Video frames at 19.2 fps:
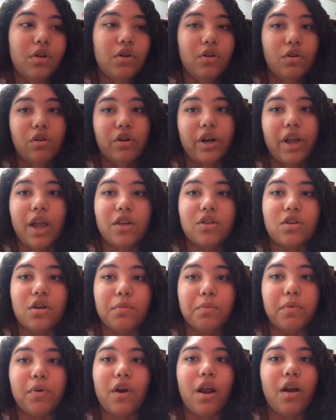or catch
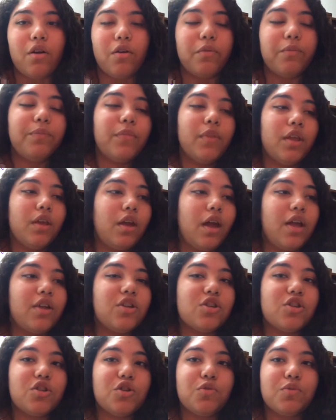up on. I don't know. I
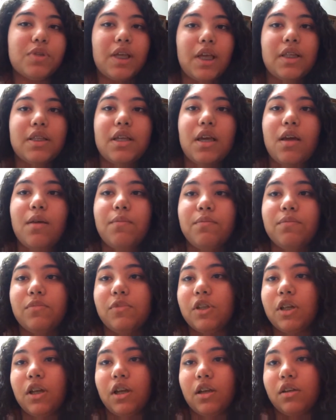just use that time
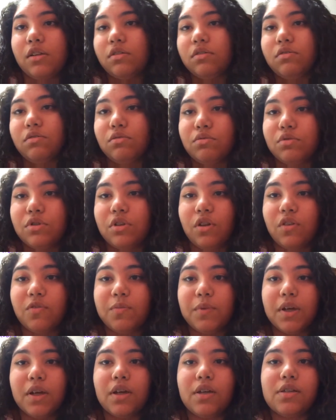to like do stuff
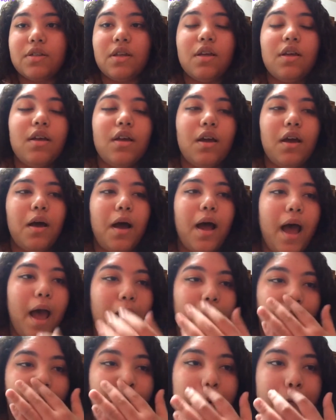because
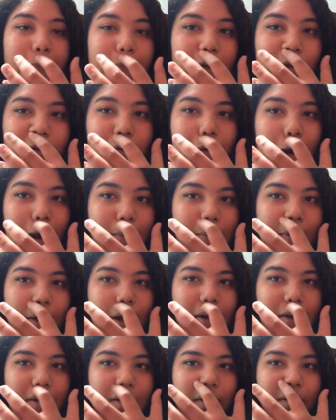I commute. I'm
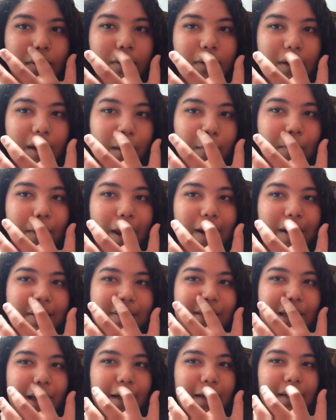not a. I'm not
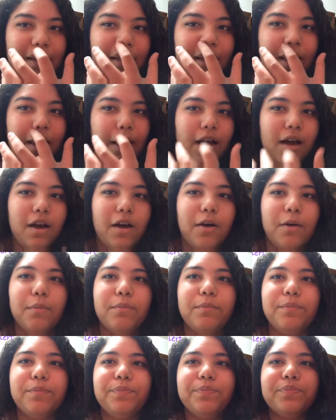exactly
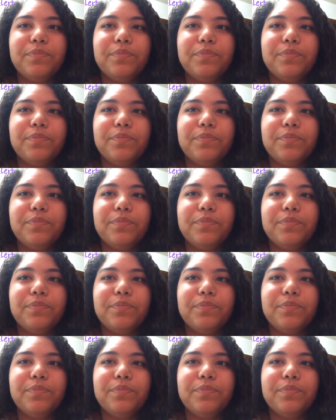um,